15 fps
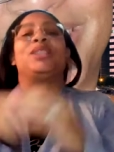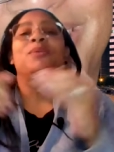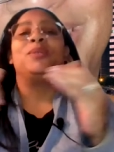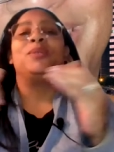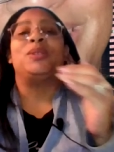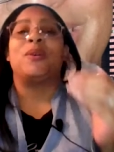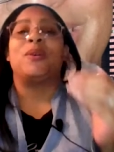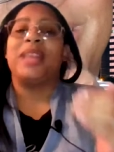
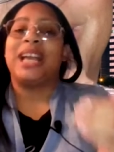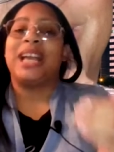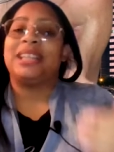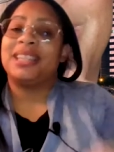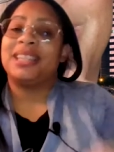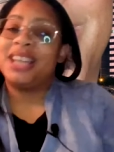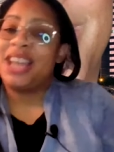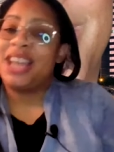So
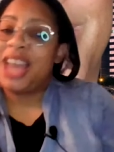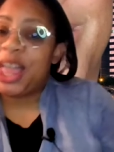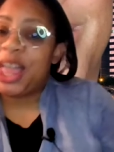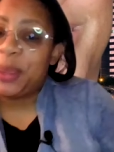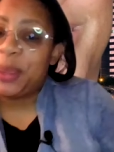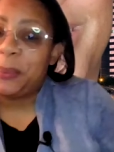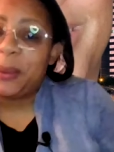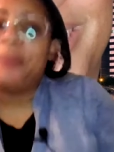that's
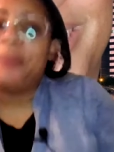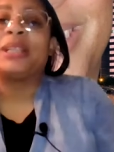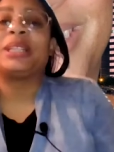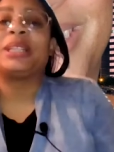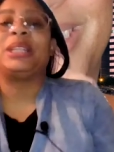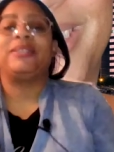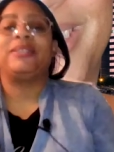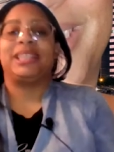another public
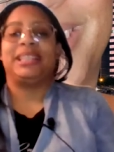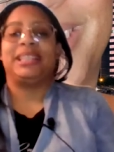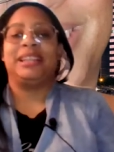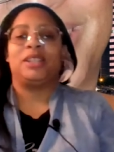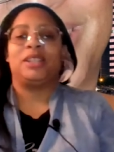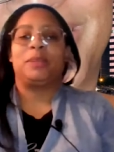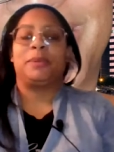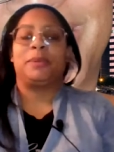service
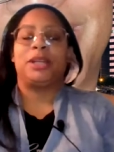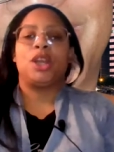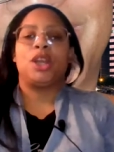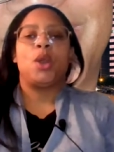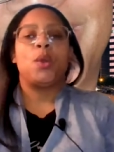announcement.